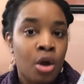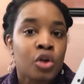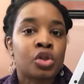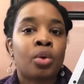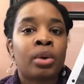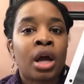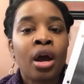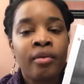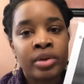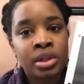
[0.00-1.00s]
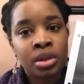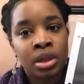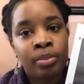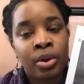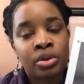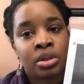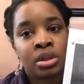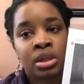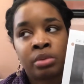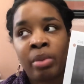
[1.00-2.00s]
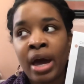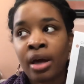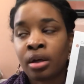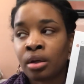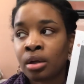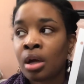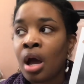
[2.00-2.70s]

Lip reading: So when I originally purchased this pattern,